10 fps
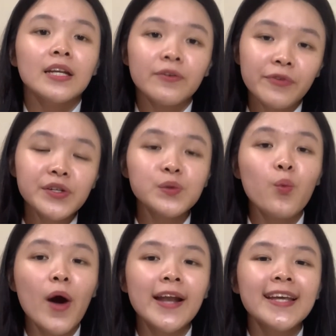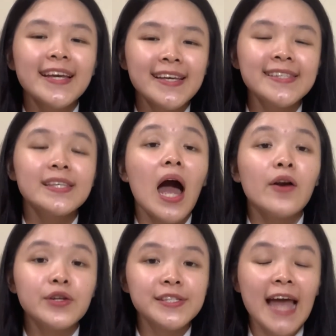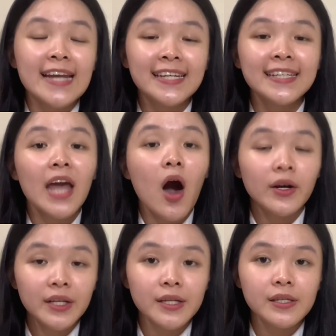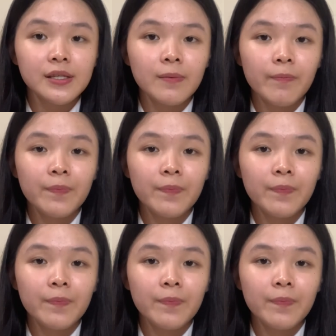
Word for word: The first one is understanding the audience.